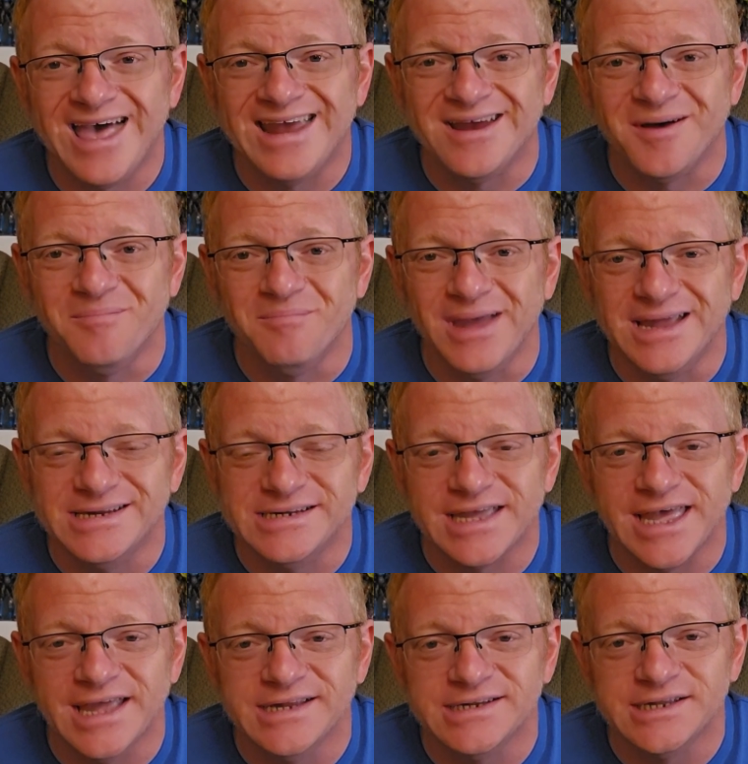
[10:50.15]
at
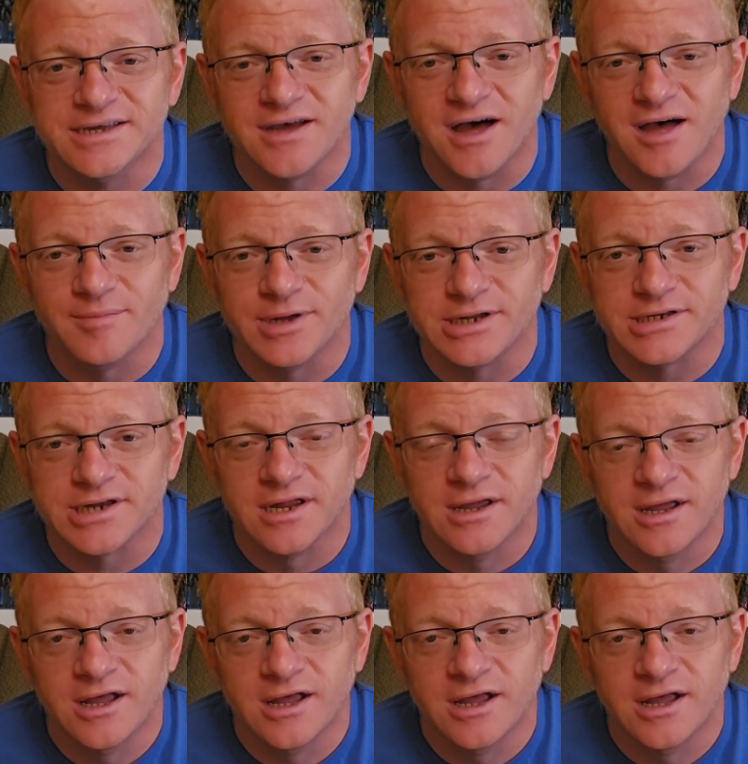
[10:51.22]
AmazingAZComics.